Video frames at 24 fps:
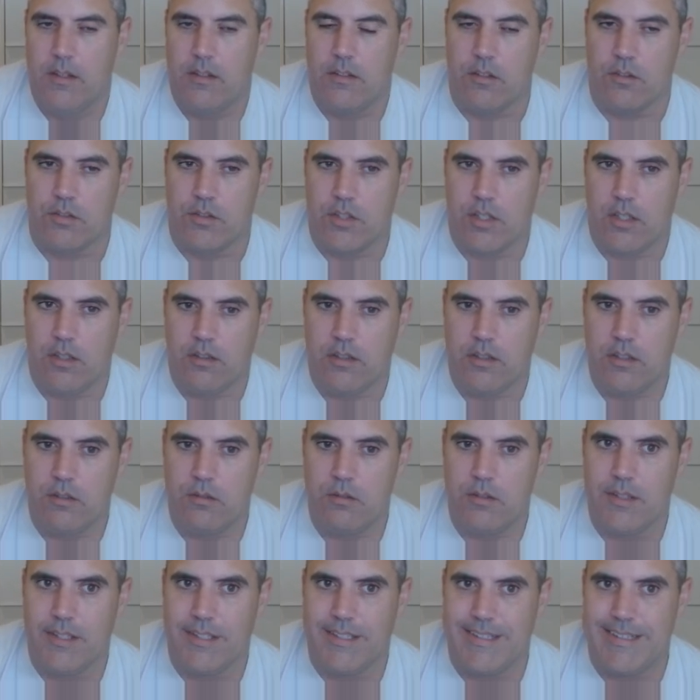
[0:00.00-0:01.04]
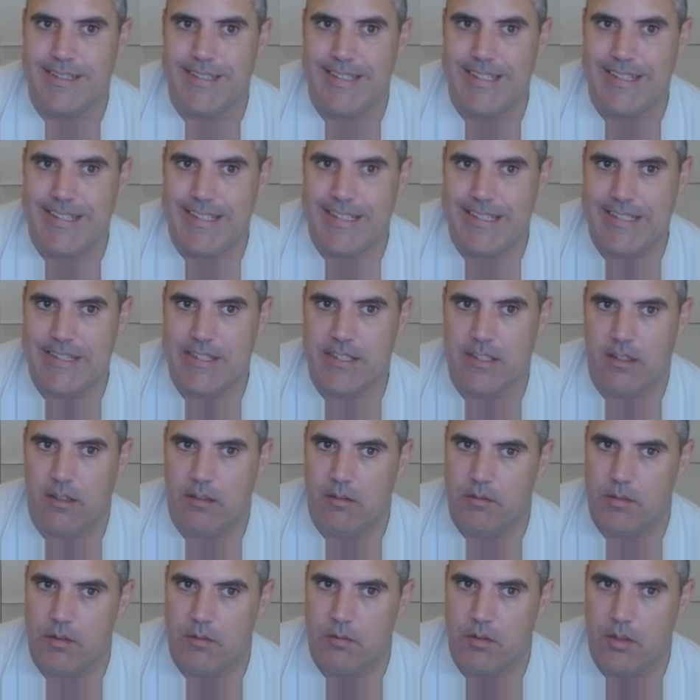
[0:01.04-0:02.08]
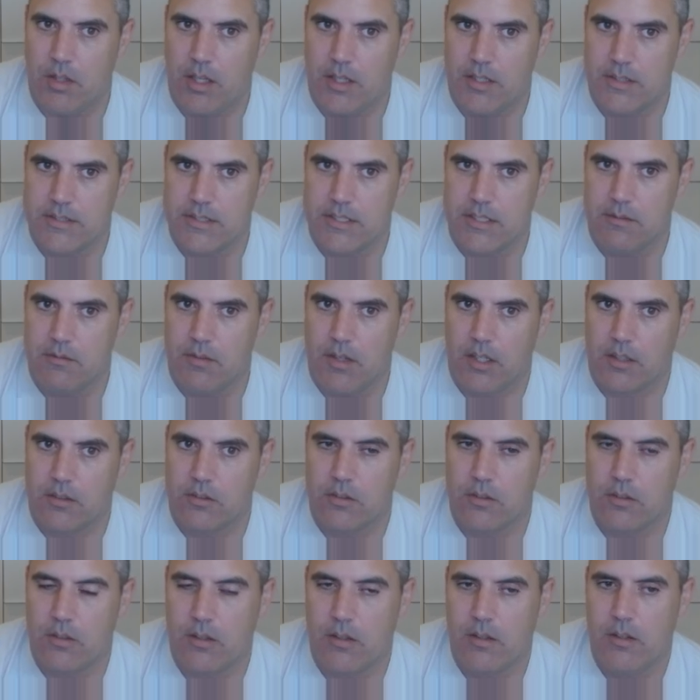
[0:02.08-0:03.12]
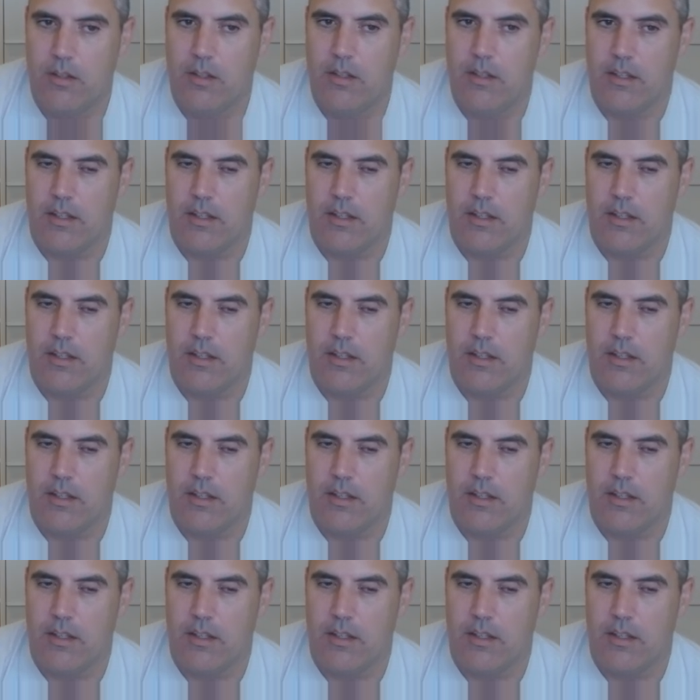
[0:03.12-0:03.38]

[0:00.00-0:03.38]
They're telling you the length of the velocity vector,